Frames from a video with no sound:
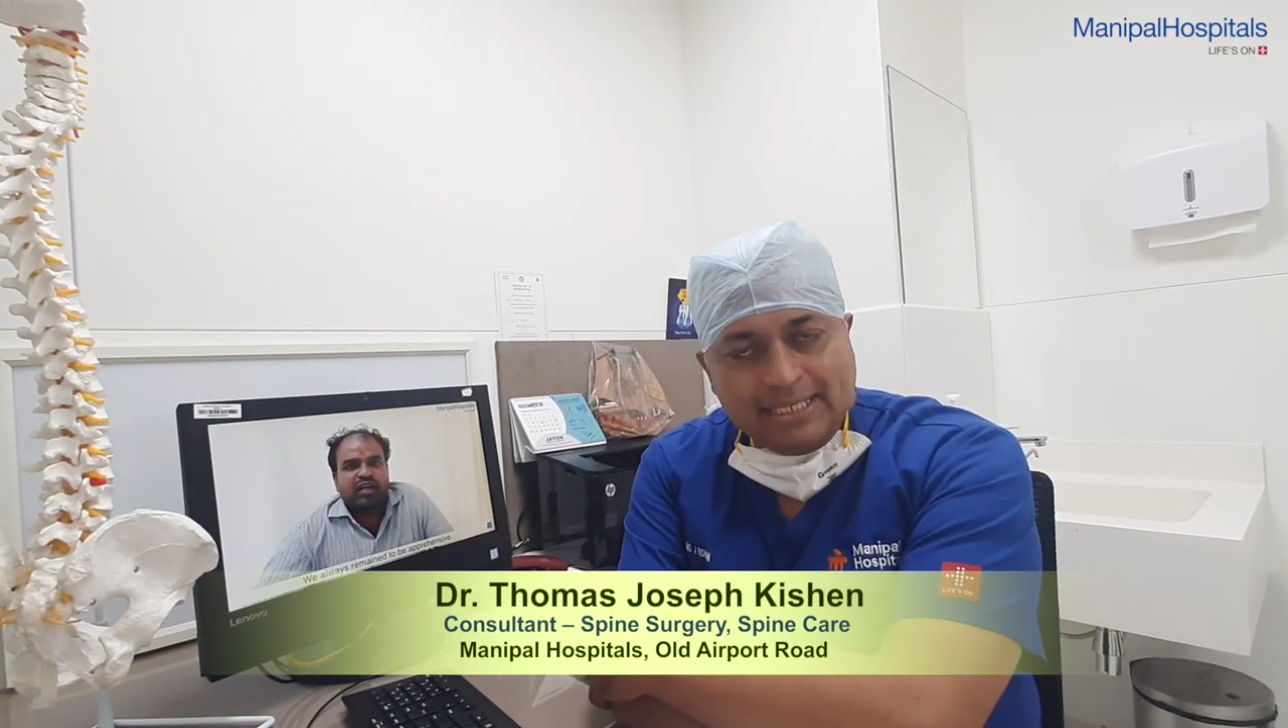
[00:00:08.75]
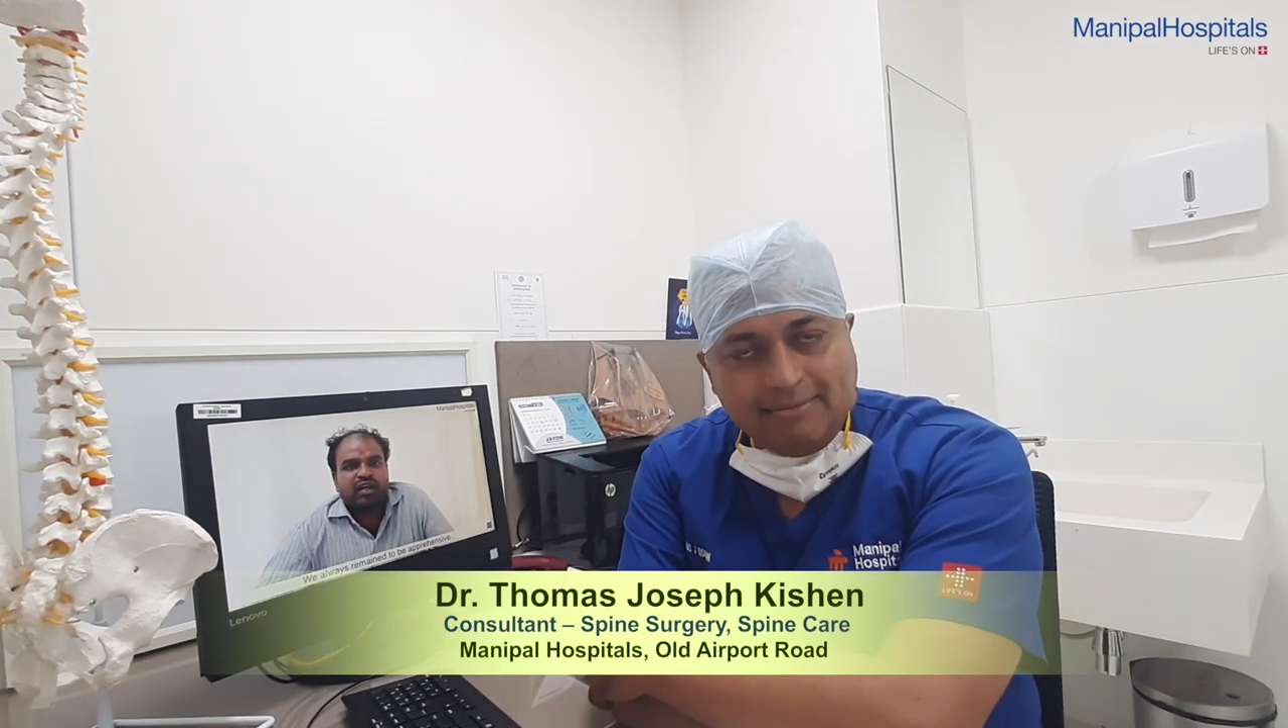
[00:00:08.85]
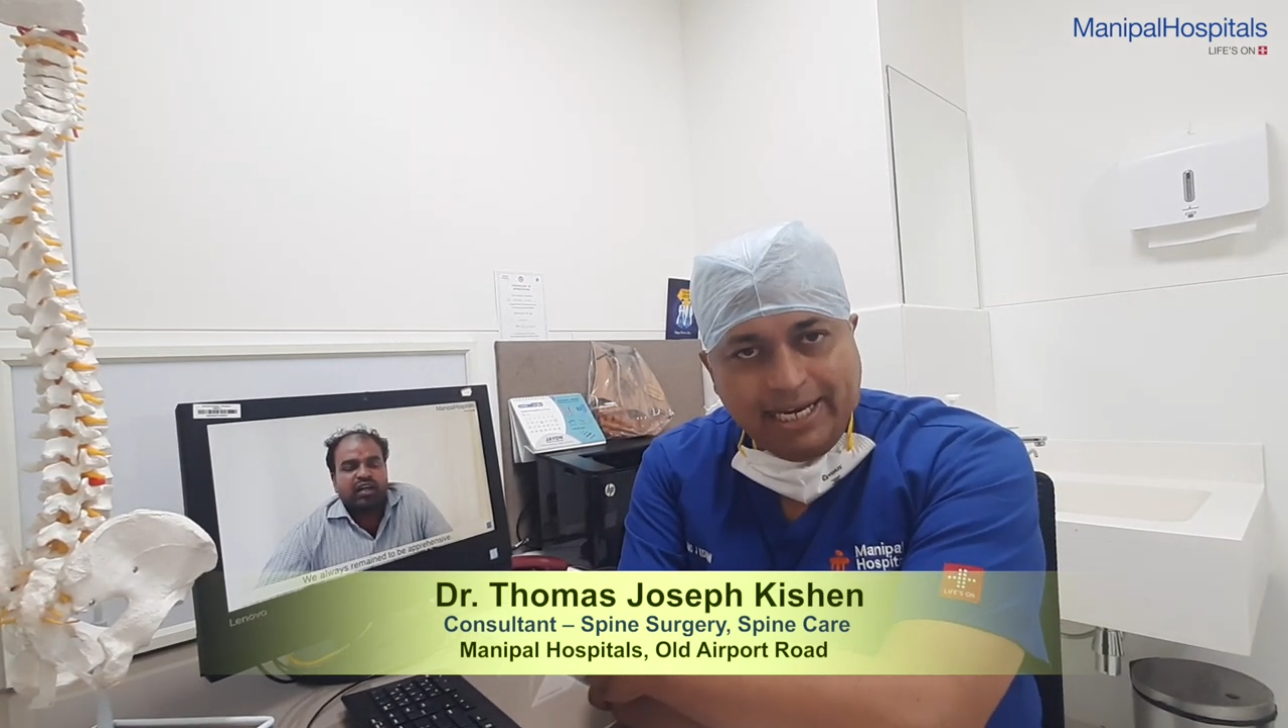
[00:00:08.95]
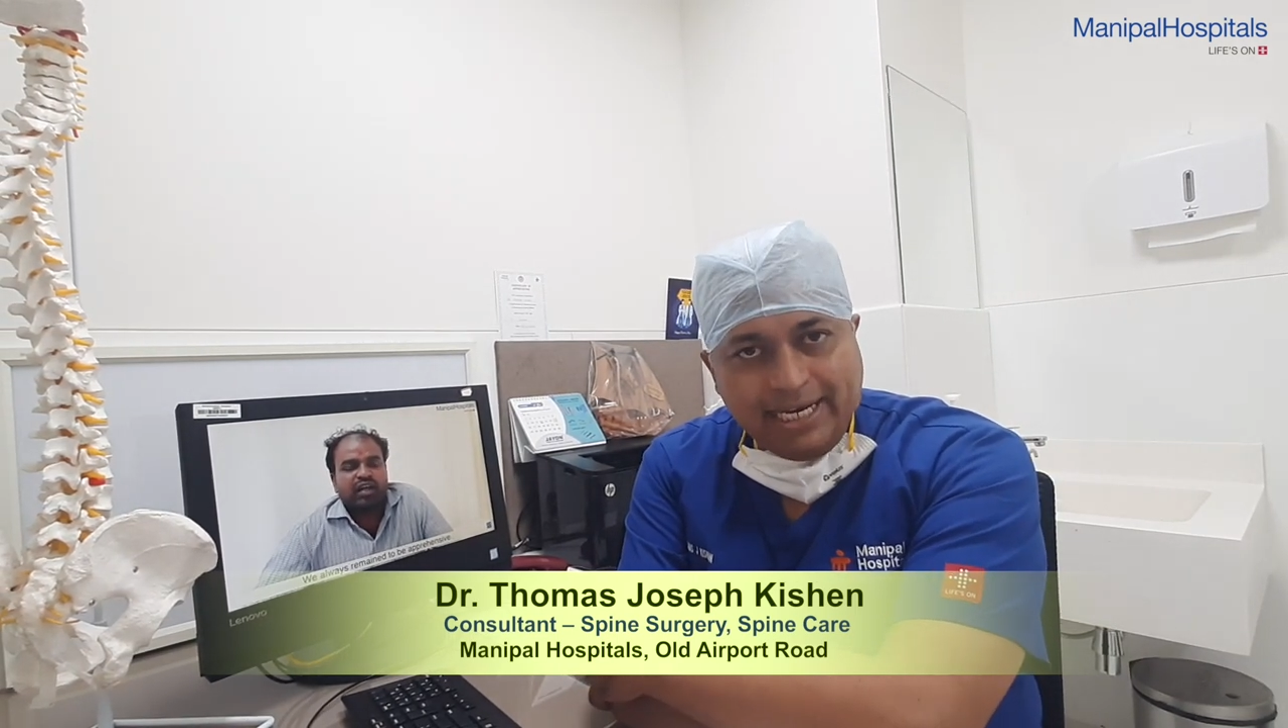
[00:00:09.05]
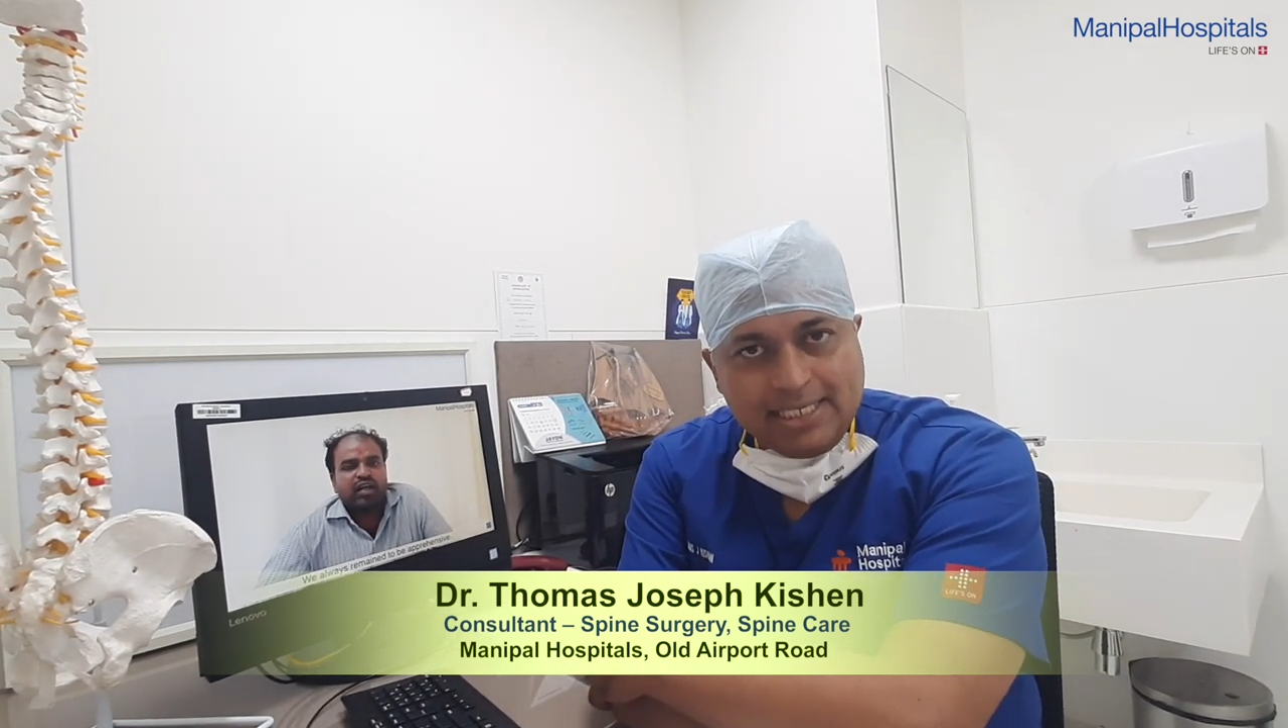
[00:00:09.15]

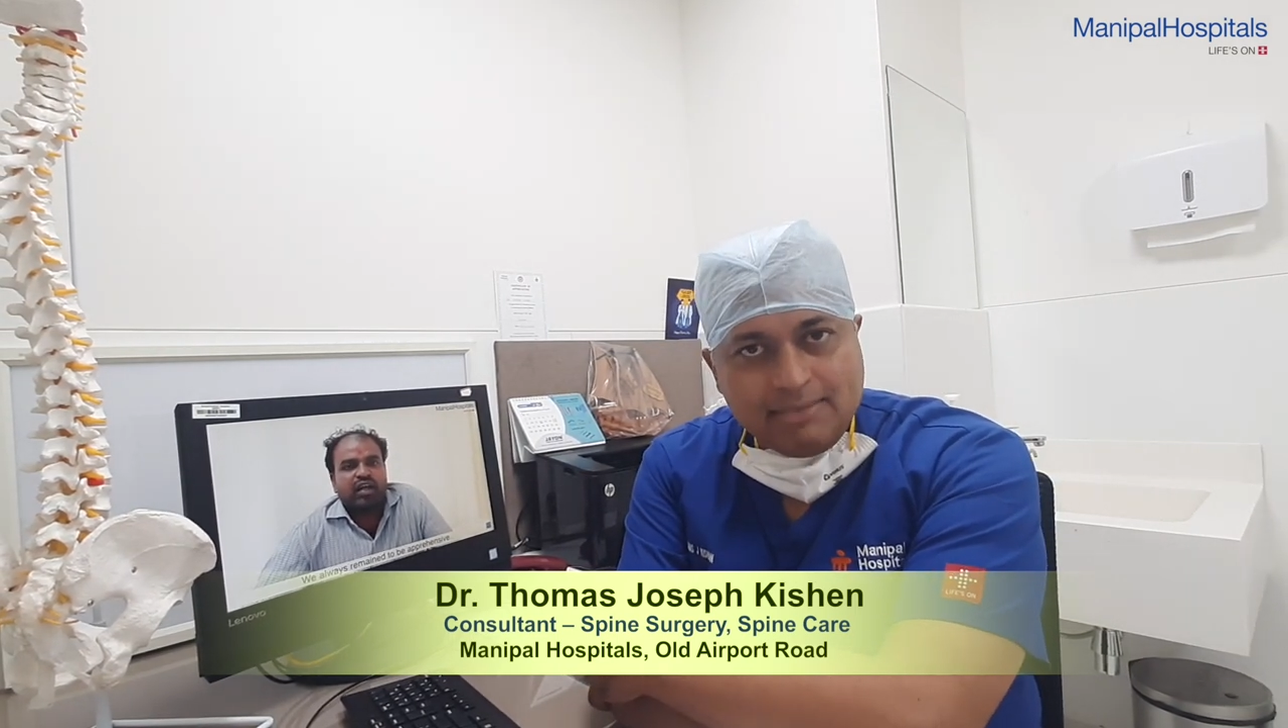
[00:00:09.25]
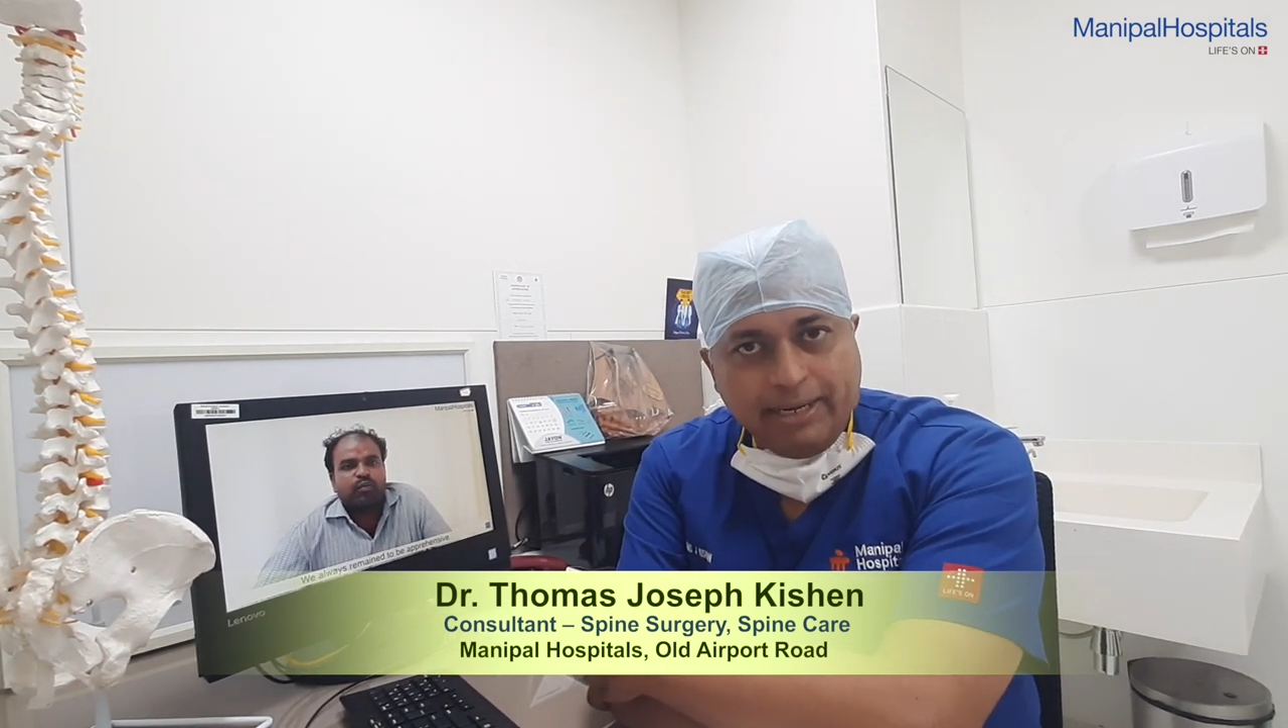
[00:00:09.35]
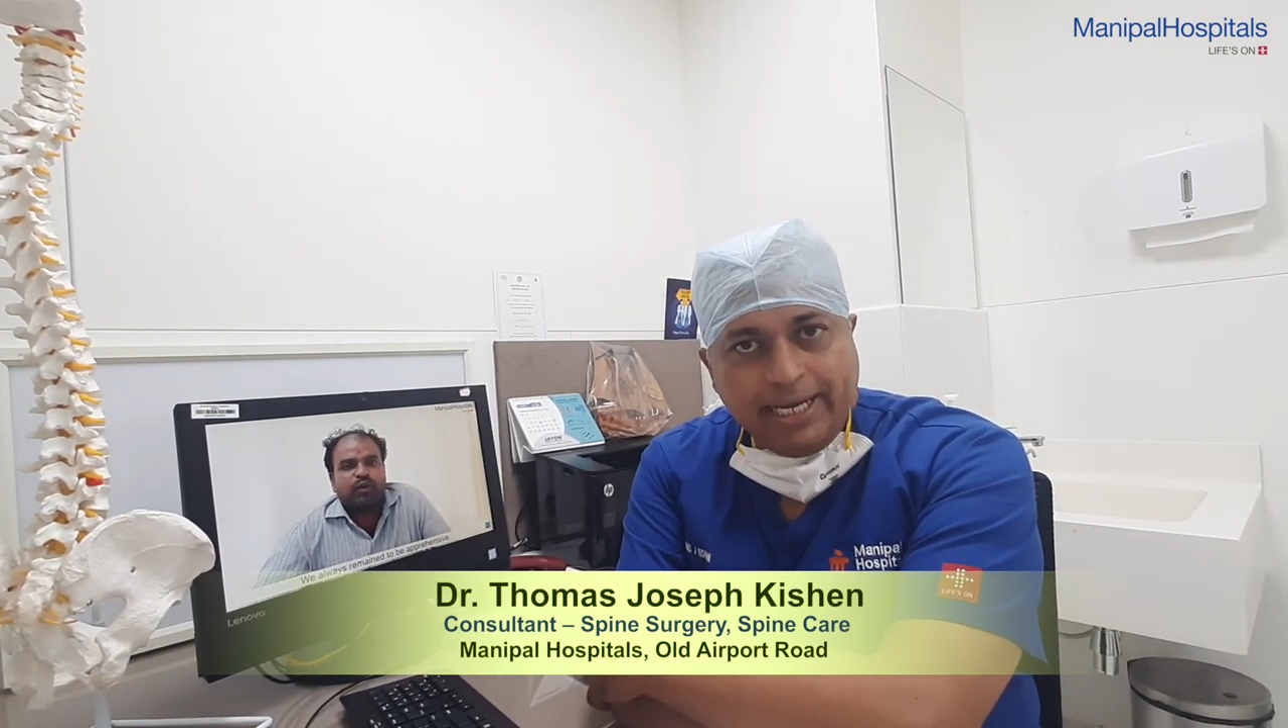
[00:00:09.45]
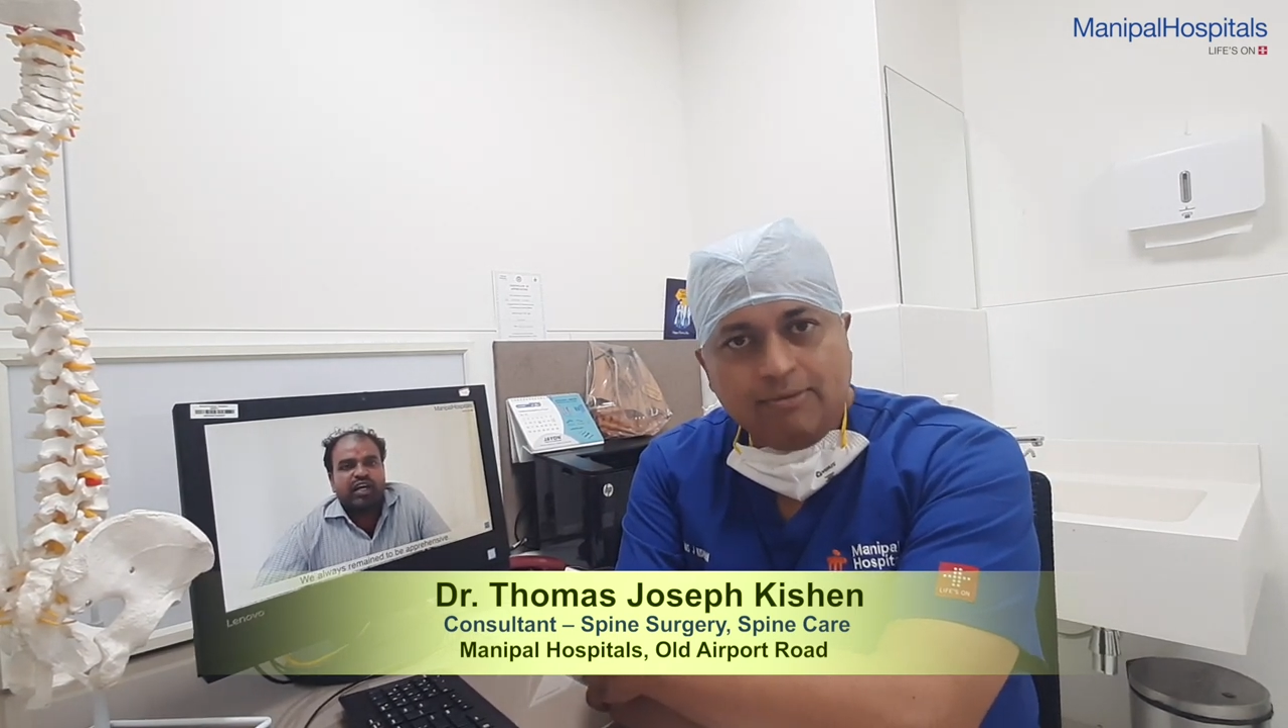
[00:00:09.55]
cervical spine,